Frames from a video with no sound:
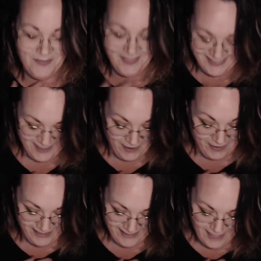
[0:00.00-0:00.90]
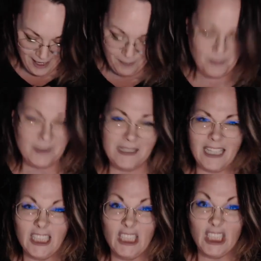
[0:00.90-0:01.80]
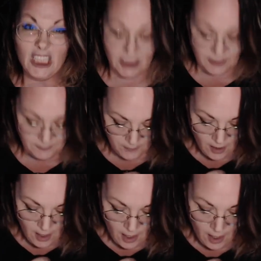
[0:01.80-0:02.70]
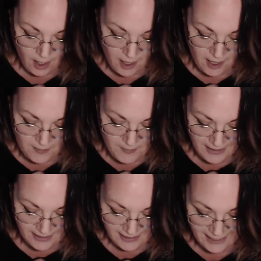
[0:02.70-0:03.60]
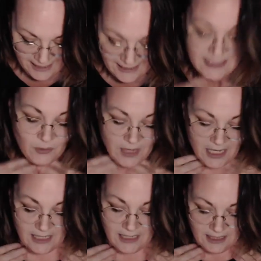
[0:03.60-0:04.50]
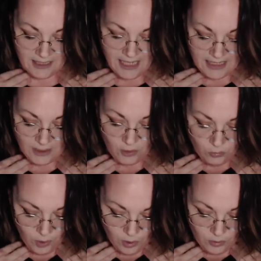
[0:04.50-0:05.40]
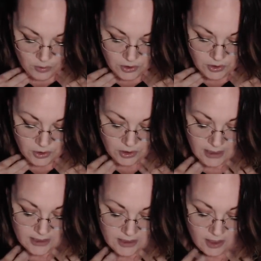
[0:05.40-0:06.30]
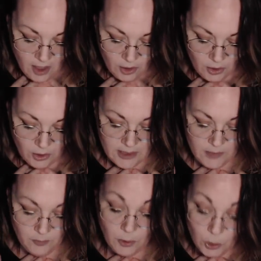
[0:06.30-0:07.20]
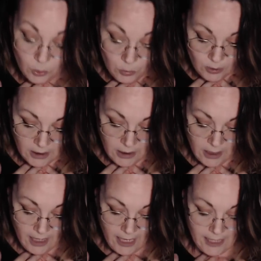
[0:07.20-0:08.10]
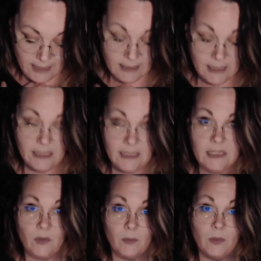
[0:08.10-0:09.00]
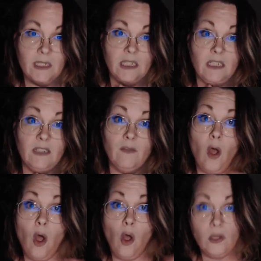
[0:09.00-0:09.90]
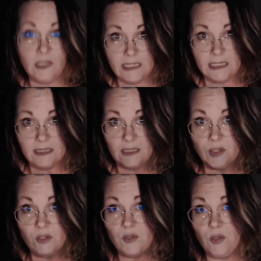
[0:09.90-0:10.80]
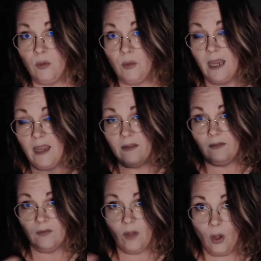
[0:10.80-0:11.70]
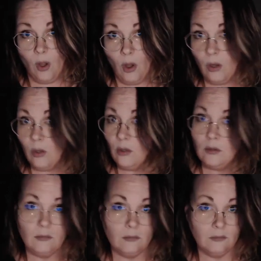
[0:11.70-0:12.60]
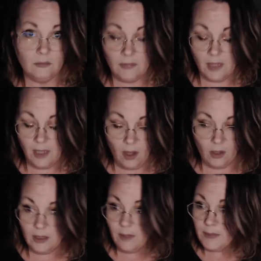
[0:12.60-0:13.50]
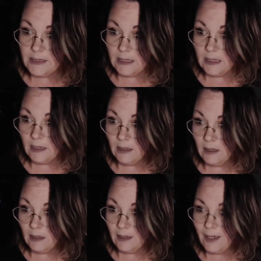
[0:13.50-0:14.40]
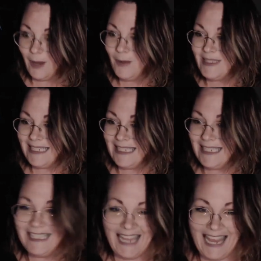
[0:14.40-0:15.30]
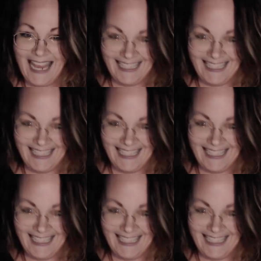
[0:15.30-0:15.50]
Sorry, I'm always like and it's located in the neck and throat. Its color is blue, and it is representative of all seasons. So we have all encompassing cozy, yeah.